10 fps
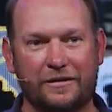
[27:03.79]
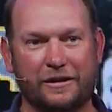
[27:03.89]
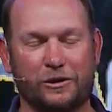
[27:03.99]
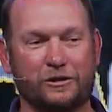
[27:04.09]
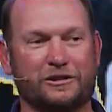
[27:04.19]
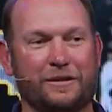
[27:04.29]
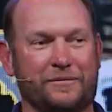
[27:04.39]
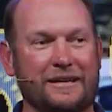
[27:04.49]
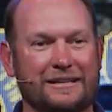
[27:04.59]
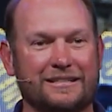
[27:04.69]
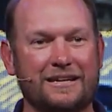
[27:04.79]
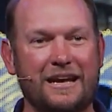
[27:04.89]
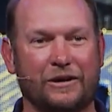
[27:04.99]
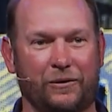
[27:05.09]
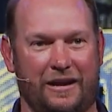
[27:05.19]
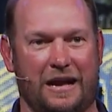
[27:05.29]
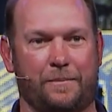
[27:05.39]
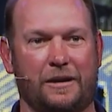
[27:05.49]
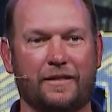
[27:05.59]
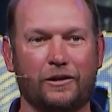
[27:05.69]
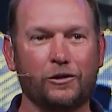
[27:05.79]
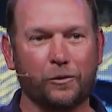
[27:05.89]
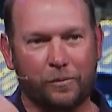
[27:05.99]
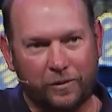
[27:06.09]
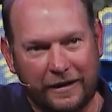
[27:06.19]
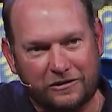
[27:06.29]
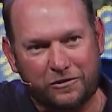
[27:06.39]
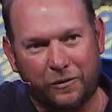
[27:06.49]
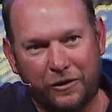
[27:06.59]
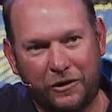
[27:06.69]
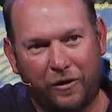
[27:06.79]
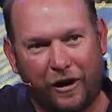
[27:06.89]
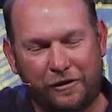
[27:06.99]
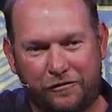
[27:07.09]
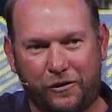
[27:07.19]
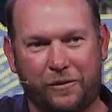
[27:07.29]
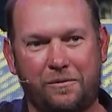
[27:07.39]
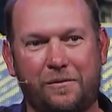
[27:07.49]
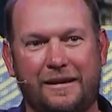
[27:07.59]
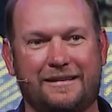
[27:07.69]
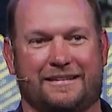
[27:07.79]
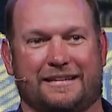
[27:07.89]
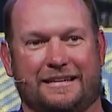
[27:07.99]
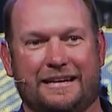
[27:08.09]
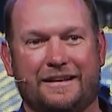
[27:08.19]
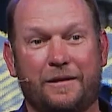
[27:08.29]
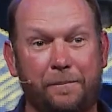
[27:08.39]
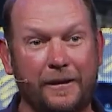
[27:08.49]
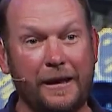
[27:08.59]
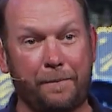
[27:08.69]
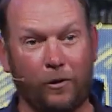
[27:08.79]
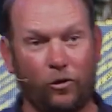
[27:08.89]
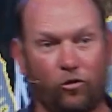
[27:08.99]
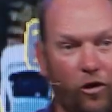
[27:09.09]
that there's something sacred happening, that you're placed where you are for a reason. The people who